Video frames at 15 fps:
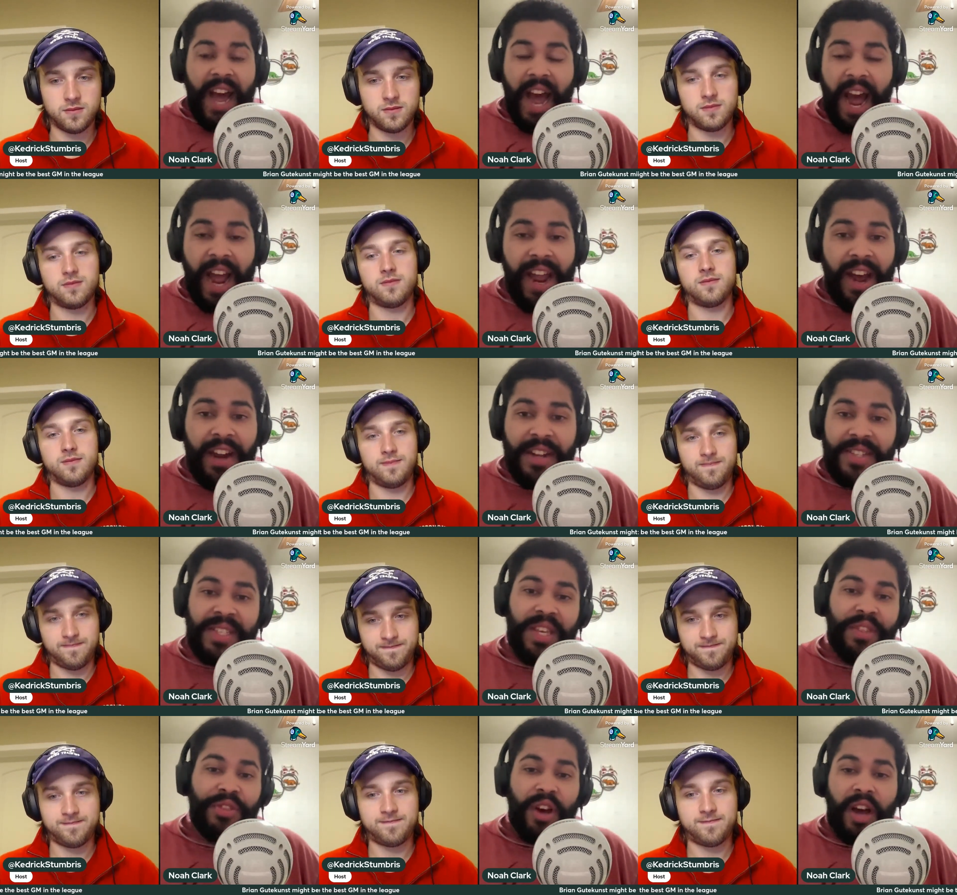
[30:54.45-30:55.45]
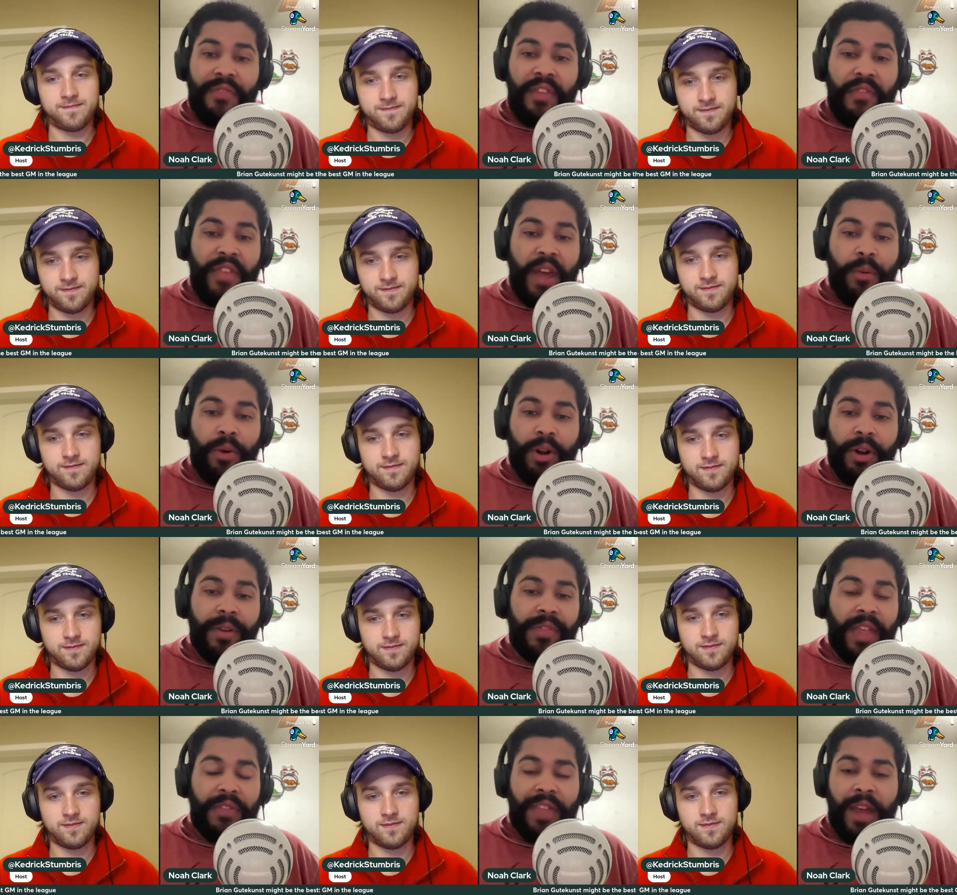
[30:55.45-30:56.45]
Speaker 1: I honestly thought that they were
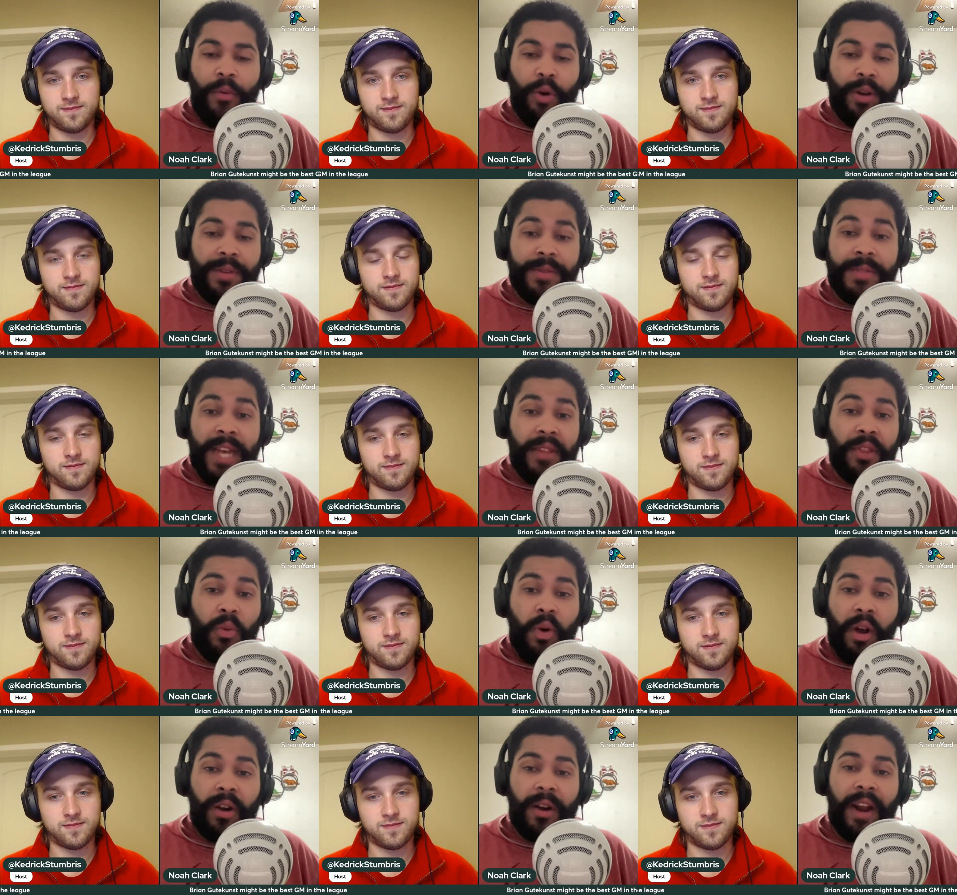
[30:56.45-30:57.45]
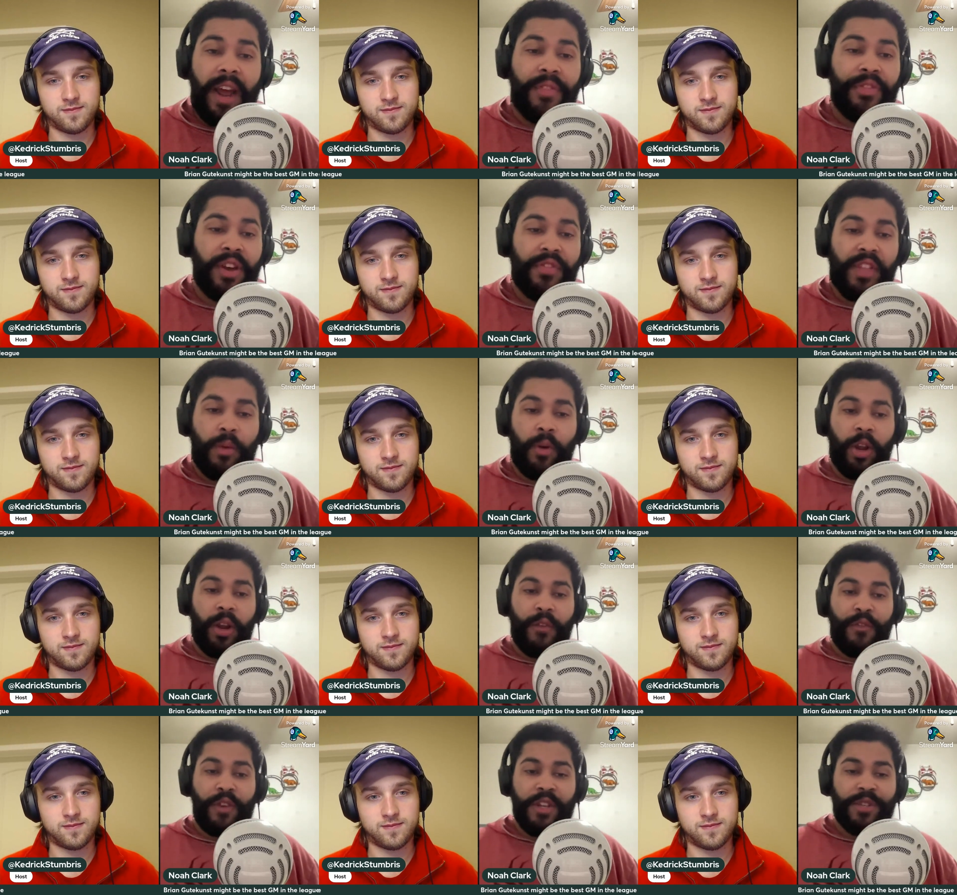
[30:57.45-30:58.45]
that they were dead in the water. I thought they were going
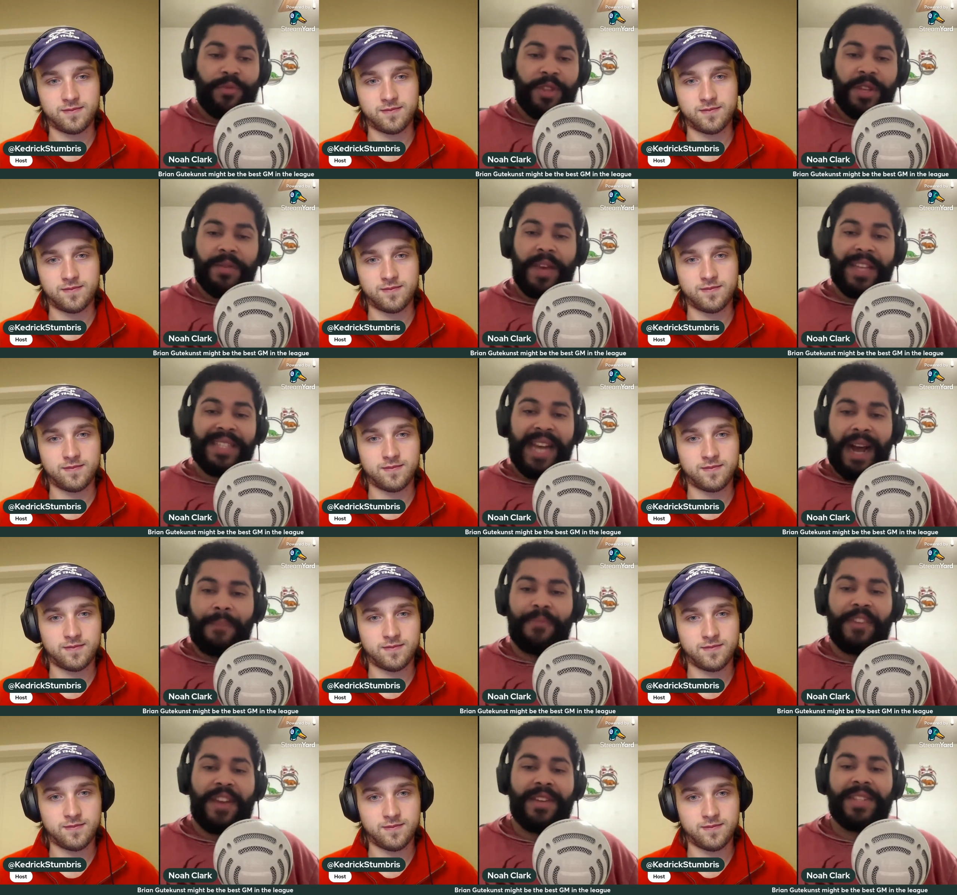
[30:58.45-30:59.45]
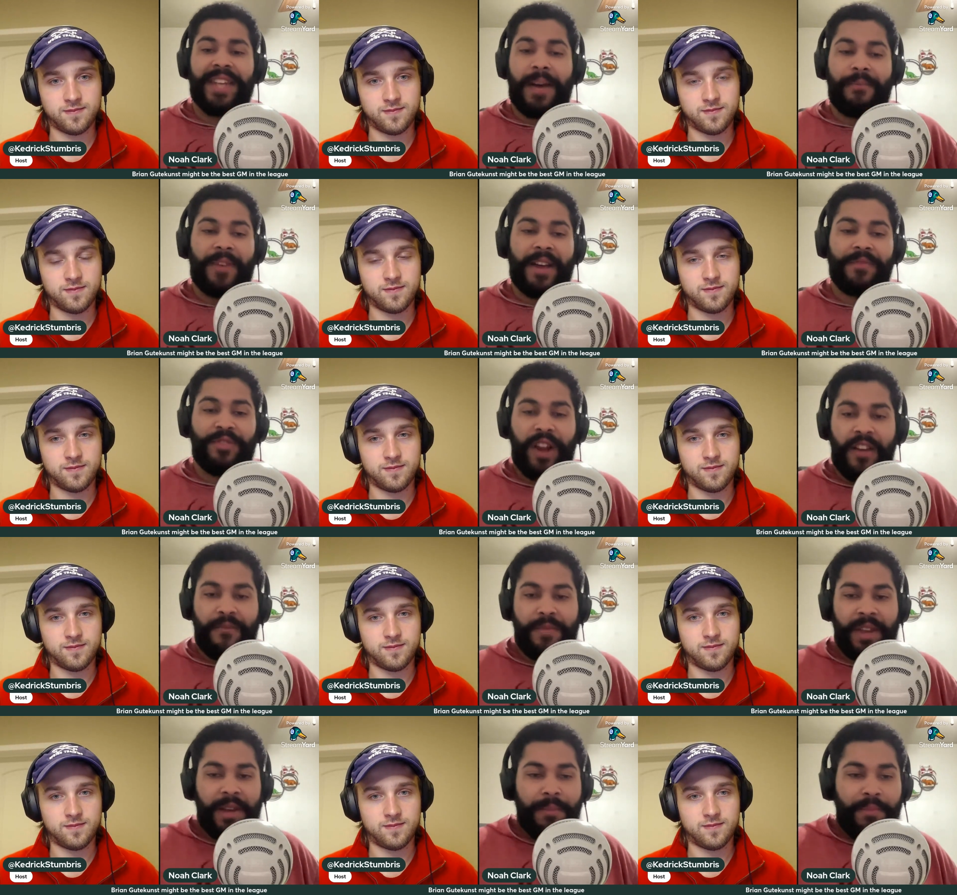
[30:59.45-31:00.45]
to finish with a, a top 10, top 5 draft
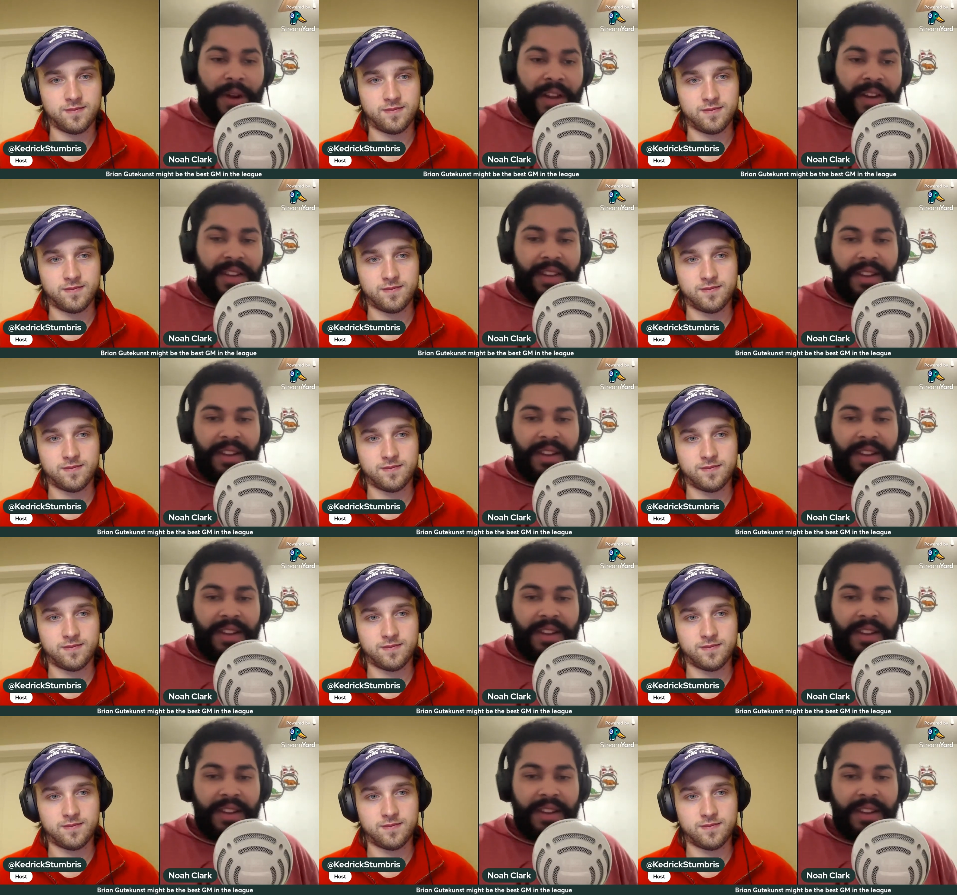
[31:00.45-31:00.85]
pick, but